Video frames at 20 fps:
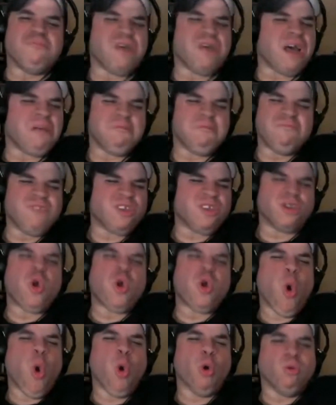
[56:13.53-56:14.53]
uh,
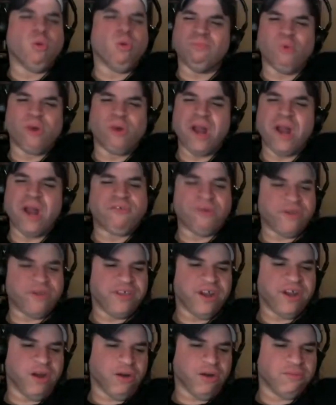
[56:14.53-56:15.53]
cool, whatever,
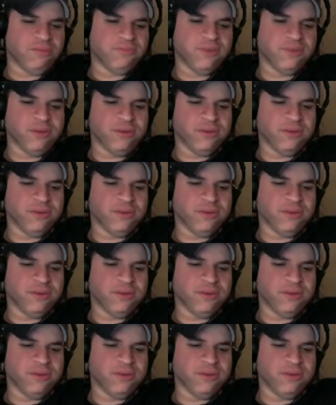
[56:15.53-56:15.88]
you know. Yeah, you